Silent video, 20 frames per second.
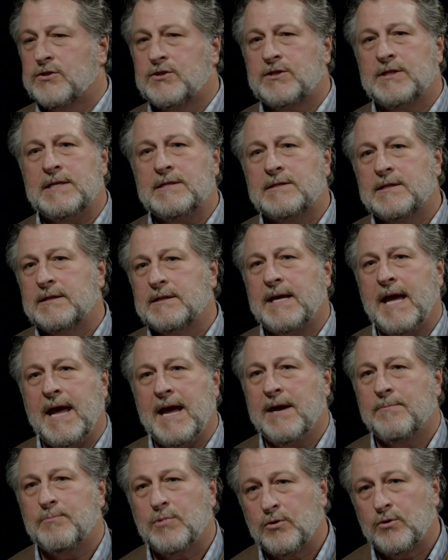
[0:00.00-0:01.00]
A seasoned
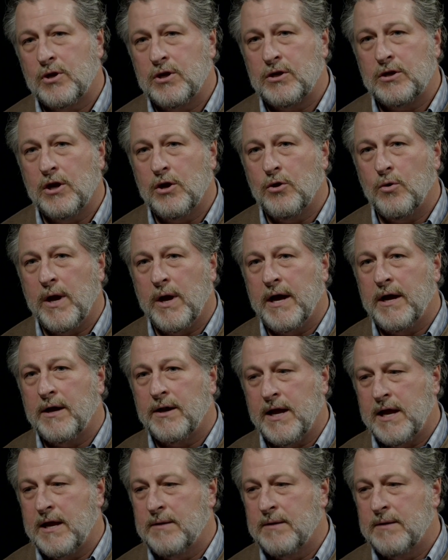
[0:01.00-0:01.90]
camper can go out